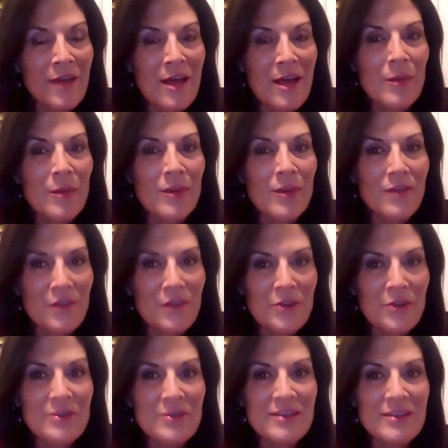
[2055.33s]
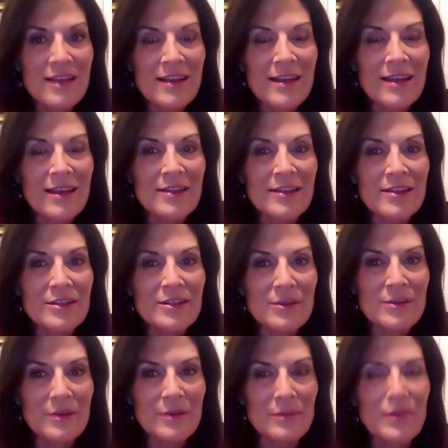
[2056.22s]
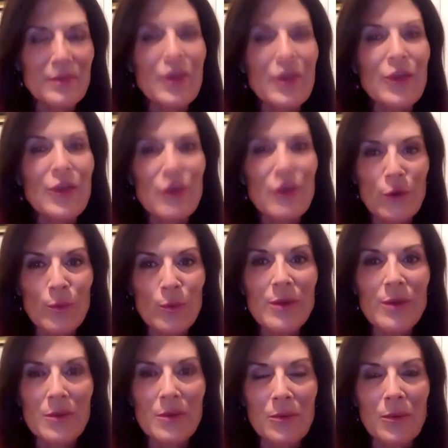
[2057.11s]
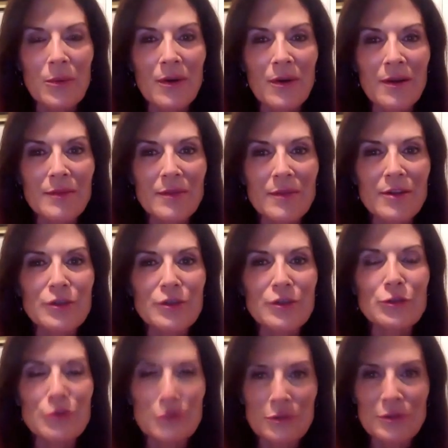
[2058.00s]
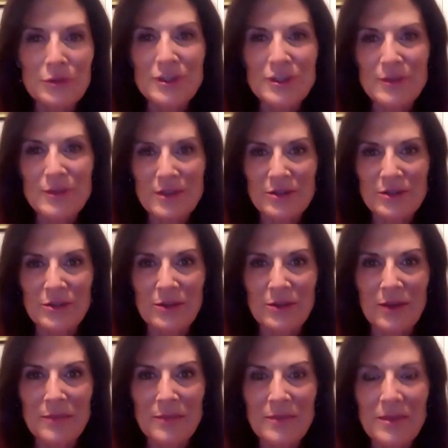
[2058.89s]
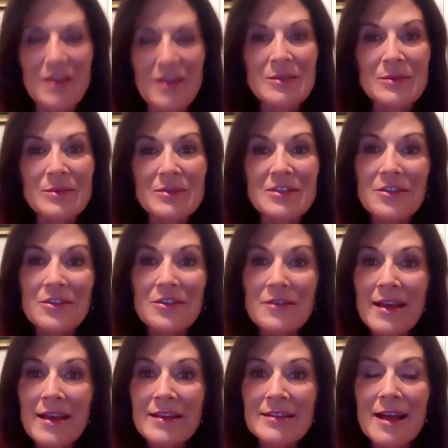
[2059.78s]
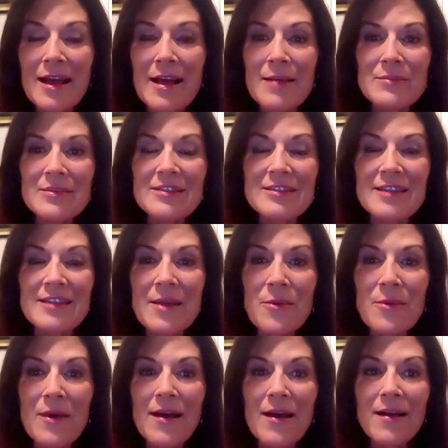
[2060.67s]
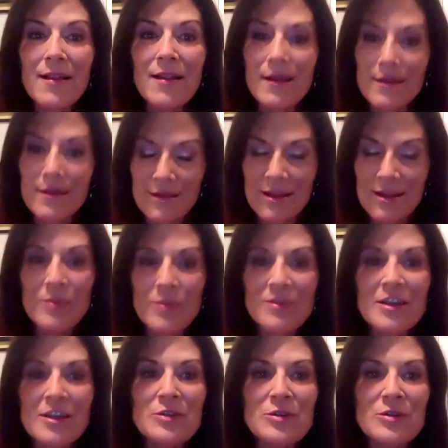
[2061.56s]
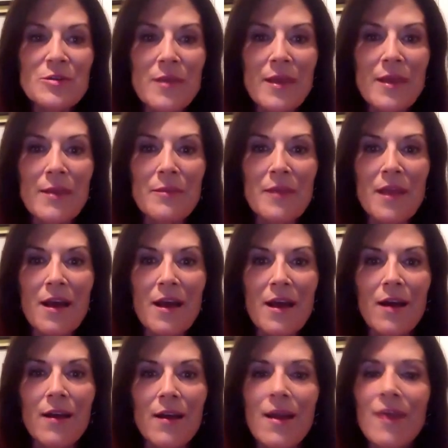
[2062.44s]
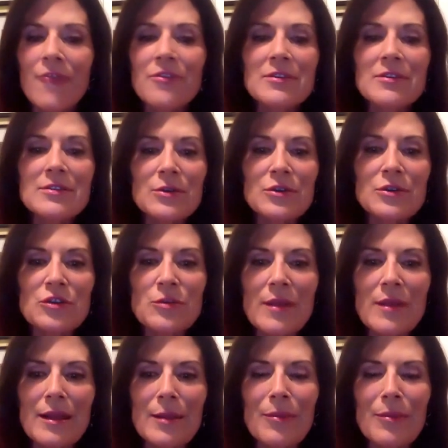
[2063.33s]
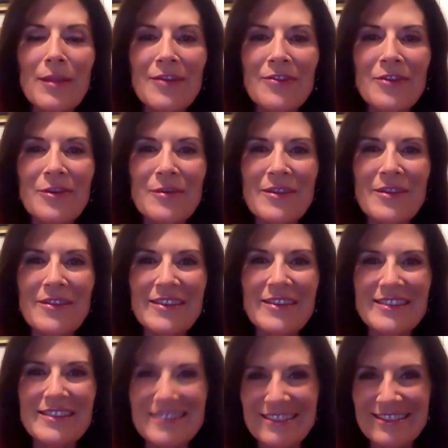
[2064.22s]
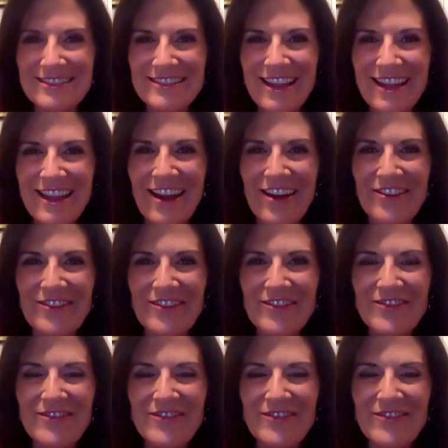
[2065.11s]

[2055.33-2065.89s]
But if you do decide to get into it, you'll be rewarded in a truly special way. So until next time, stay well and keep in touch with me on every social media platform there is. Take care.